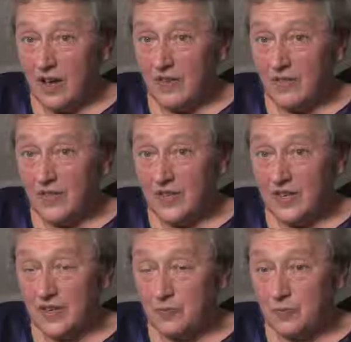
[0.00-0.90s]
of
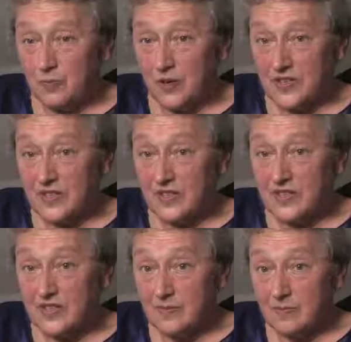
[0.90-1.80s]
the
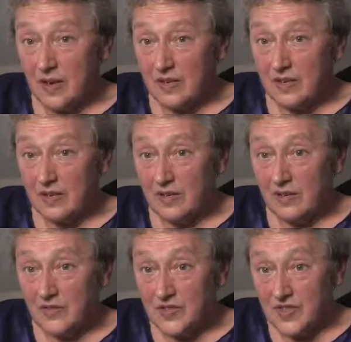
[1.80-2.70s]
President's Medal
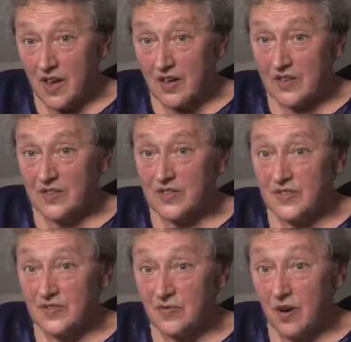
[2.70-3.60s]
of
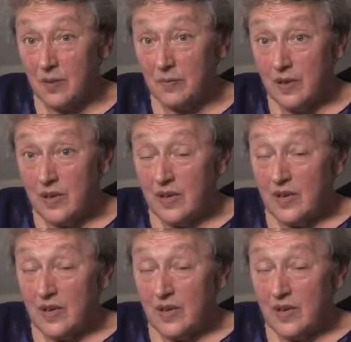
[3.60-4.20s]
Science from